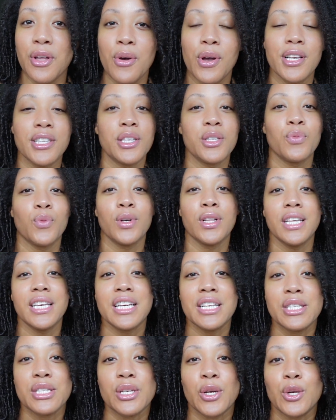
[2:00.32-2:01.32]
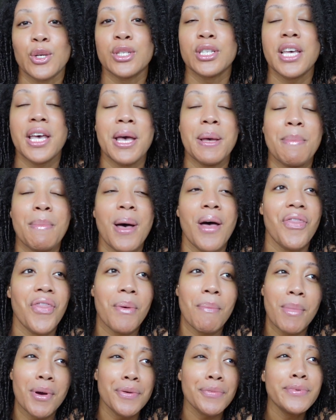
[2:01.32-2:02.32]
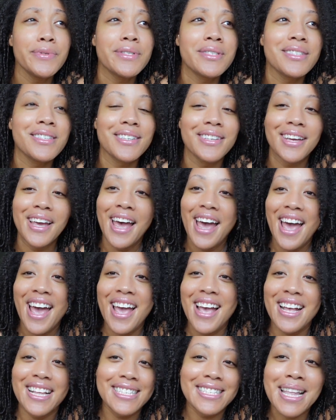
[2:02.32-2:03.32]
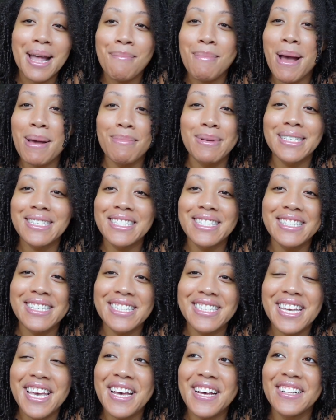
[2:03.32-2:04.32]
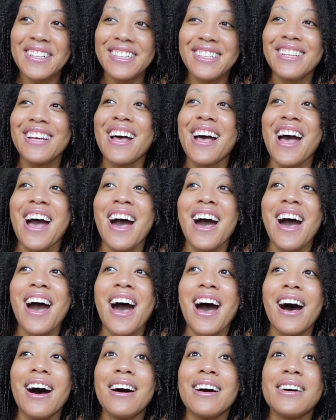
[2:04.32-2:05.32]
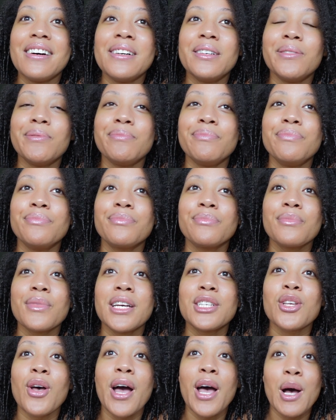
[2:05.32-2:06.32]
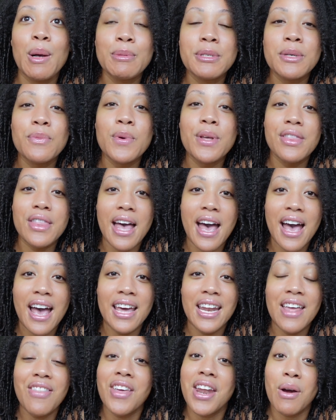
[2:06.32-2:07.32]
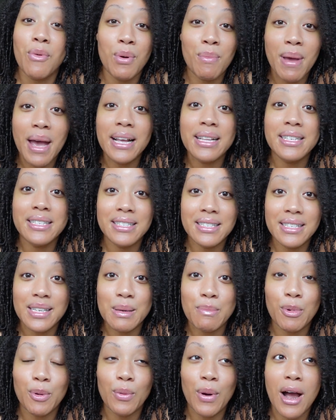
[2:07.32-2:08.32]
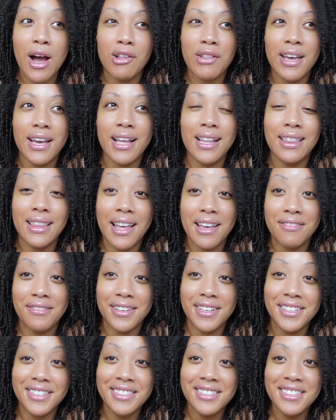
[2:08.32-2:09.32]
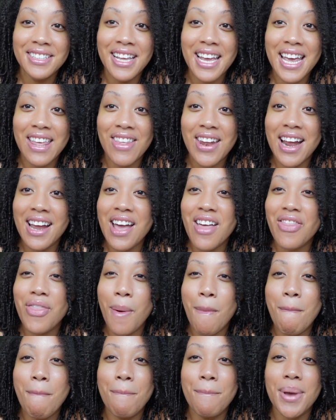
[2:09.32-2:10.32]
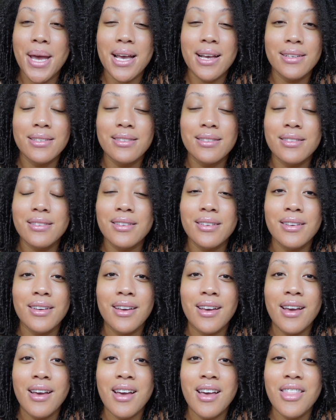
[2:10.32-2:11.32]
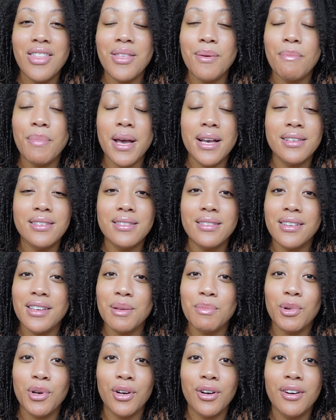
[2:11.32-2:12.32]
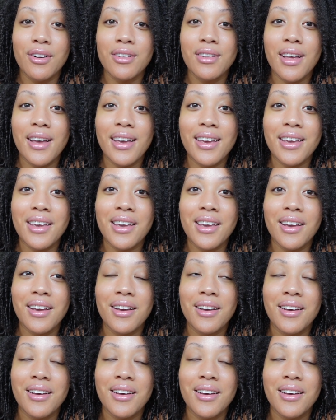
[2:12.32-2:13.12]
though, cause it really concerns him the most. It's not my business to tell. So I helped him with that and then I went back to sleep around like 11 and then I got the best sleep, girl. Like,